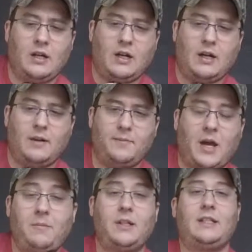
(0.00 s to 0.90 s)

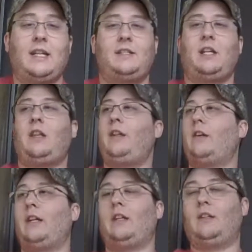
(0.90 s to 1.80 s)
I'm going to test that
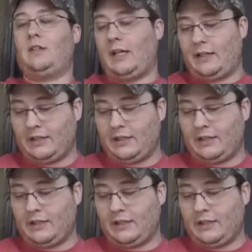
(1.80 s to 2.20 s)
theory. Like,